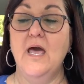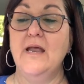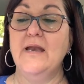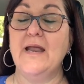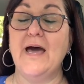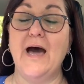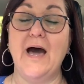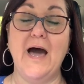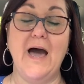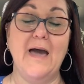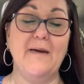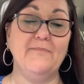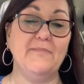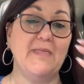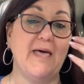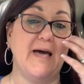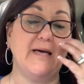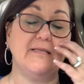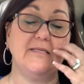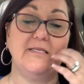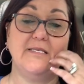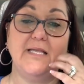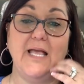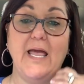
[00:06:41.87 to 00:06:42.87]
Now, I'm
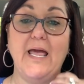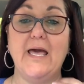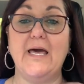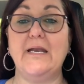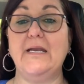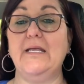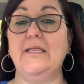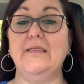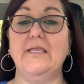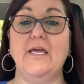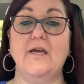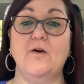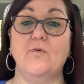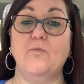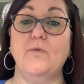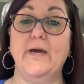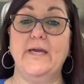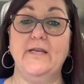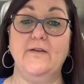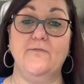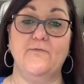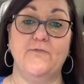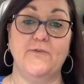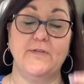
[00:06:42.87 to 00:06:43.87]
not standing there
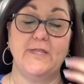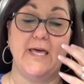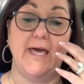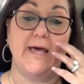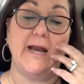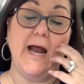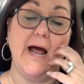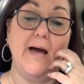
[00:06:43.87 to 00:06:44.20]
waiting for that.